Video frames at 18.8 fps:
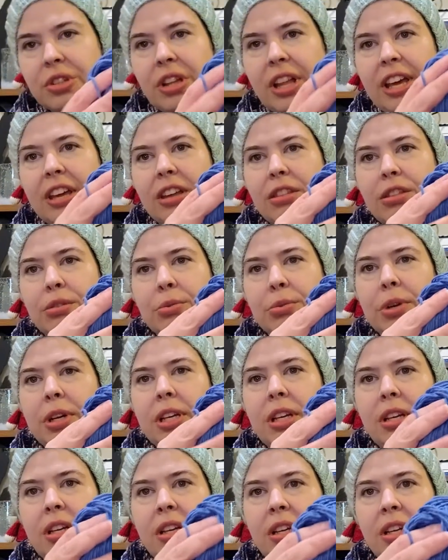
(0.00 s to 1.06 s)
like a
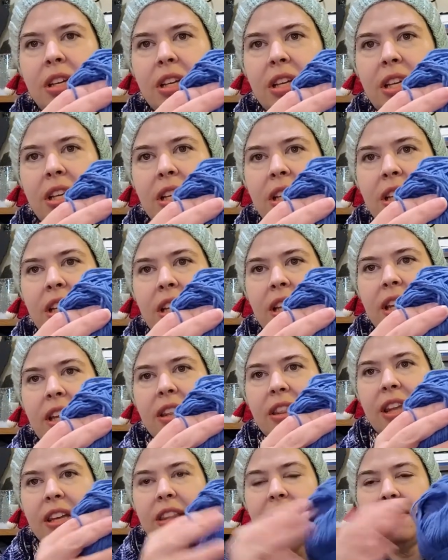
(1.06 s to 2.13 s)
3
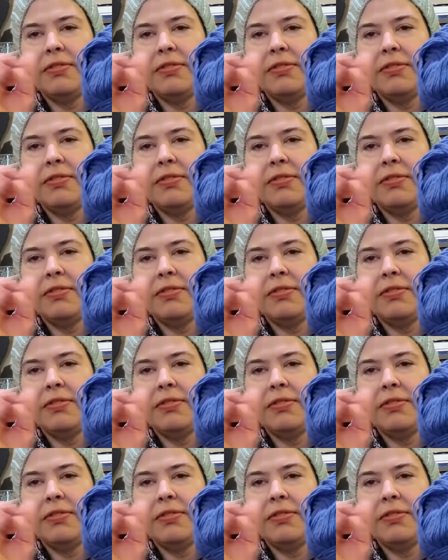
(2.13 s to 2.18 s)
in like the